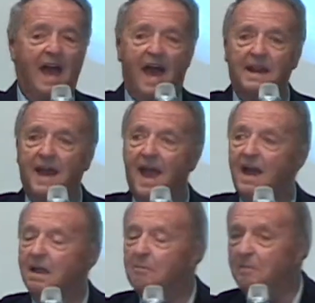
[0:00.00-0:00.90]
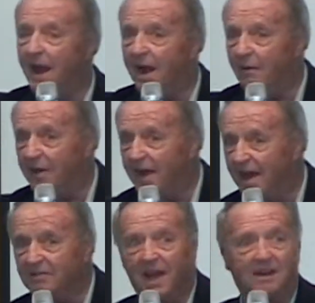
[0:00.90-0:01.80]
I now am married.
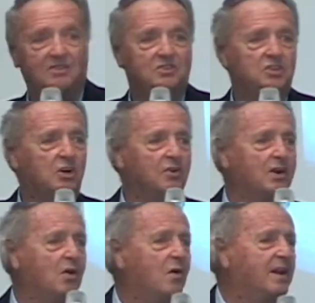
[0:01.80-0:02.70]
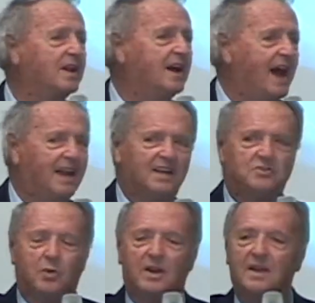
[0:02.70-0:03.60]
I've got children going to
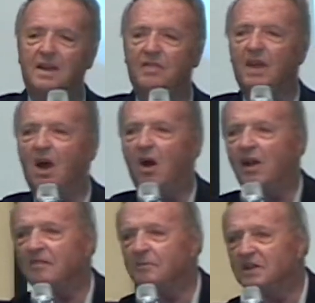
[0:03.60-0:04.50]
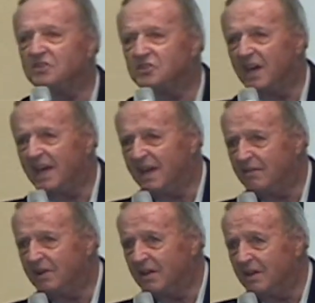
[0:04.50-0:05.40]
college where they all have been
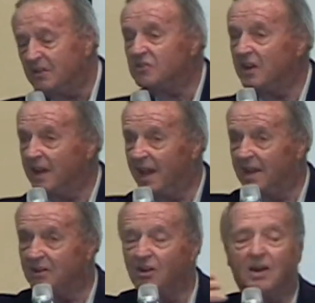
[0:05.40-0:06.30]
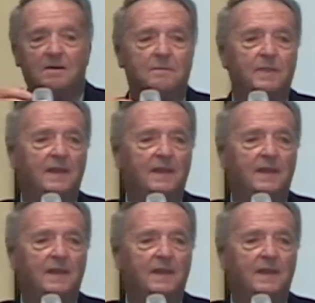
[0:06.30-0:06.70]
saved and this and that. You know what?